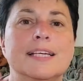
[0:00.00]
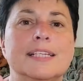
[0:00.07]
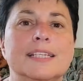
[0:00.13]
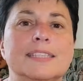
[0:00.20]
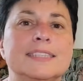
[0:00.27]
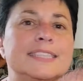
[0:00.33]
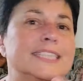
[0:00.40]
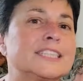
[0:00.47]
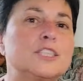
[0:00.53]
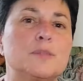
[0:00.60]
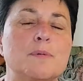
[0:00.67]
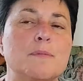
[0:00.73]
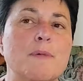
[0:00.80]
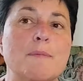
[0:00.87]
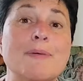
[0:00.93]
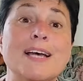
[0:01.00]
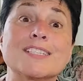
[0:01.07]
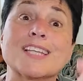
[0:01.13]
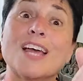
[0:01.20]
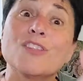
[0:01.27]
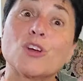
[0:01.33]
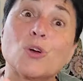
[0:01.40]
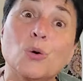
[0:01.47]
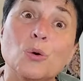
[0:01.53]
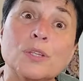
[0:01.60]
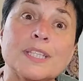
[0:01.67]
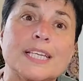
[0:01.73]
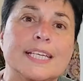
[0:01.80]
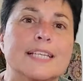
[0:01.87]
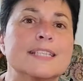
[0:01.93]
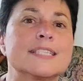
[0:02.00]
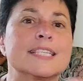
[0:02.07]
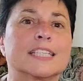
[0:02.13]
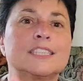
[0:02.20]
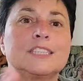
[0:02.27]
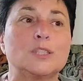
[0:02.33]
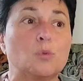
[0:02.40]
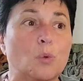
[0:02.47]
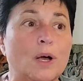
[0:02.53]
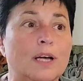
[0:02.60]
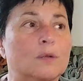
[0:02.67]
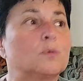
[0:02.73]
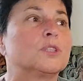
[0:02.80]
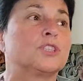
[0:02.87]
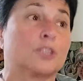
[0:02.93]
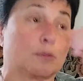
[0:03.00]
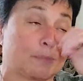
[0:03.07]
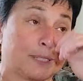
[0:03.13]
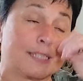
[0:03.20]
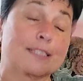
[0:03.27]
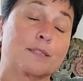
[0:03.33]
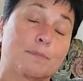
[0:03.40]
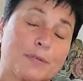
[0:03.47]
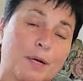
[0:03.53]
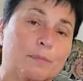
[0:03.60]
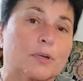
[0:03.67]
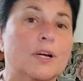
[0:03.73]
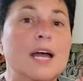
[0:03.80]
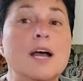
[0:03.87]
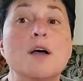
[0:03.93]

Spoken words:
60 has been my best. And the cool thing is 61, which I'll be in September,